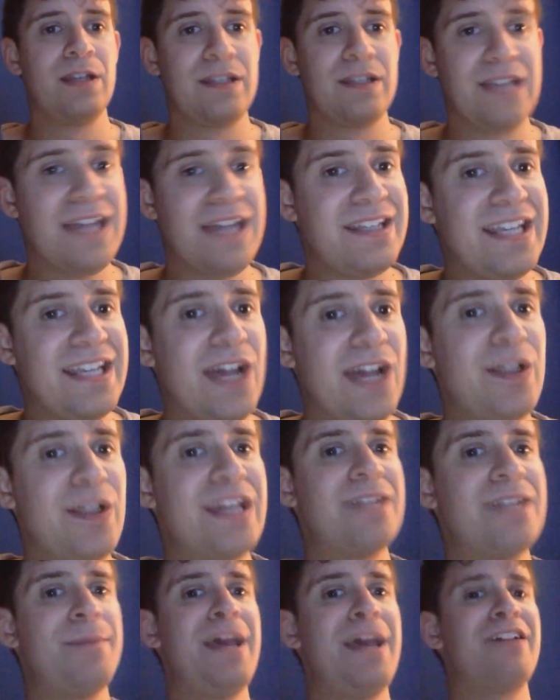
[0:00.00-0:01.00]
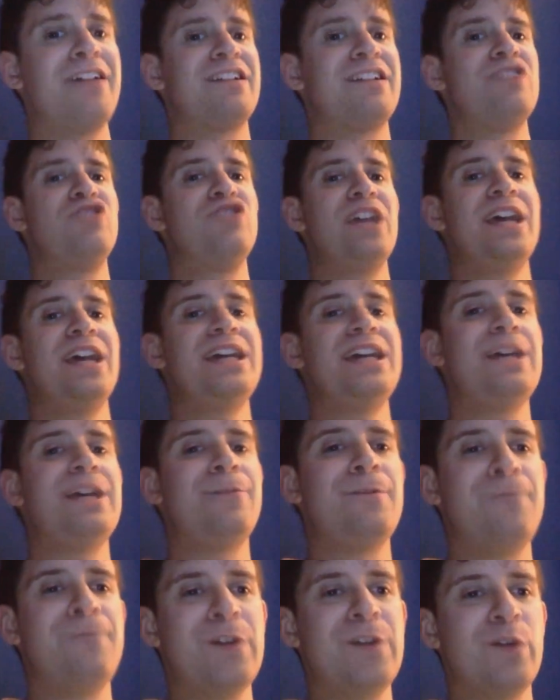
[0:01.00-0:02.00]
Kathy Kelly ended up asking Jey if
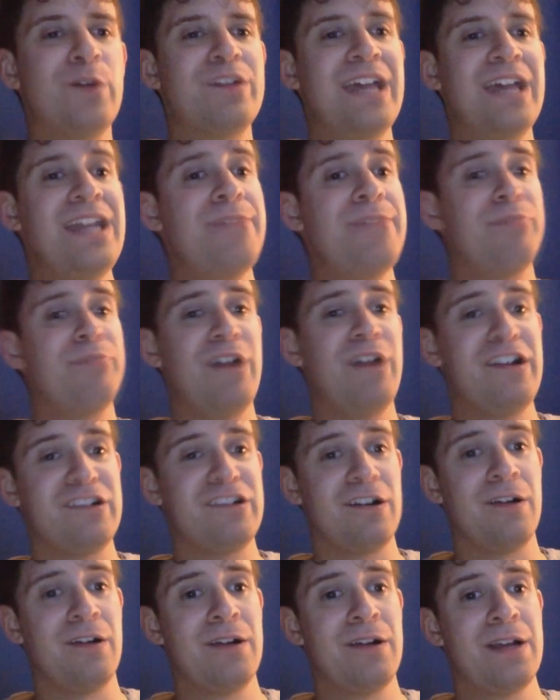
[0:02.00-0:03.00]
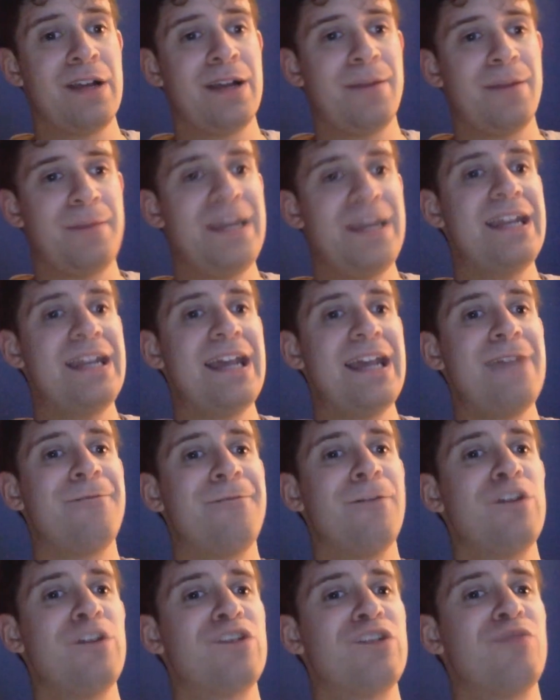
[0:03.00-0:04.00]
he feels any pressure being a
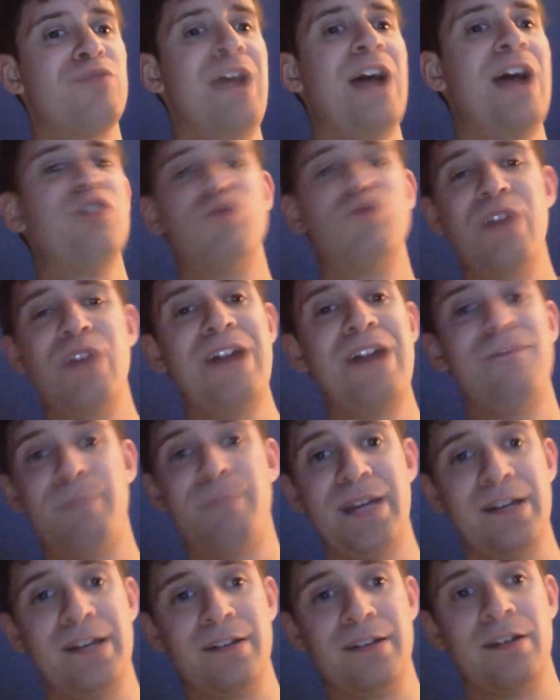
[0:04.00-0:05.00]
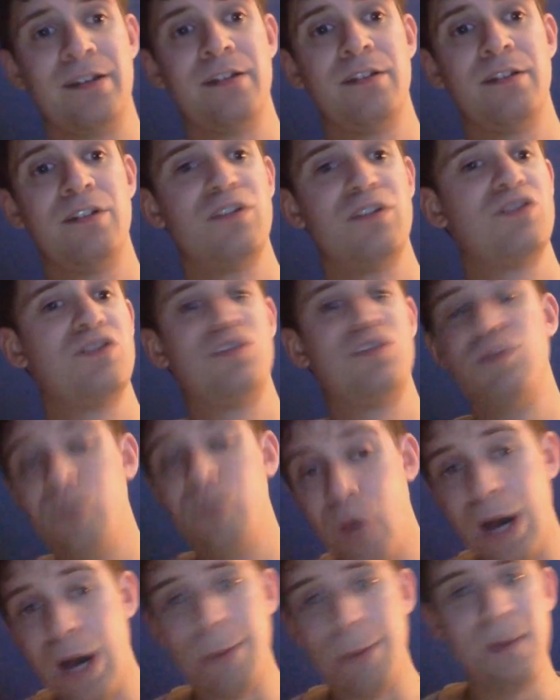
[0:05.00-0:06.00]
first round draft pick to
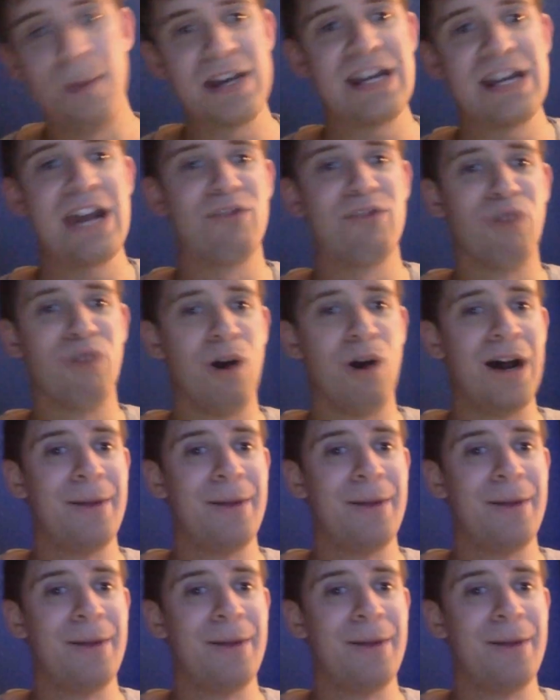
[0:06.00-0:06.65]
Monday Night Raw.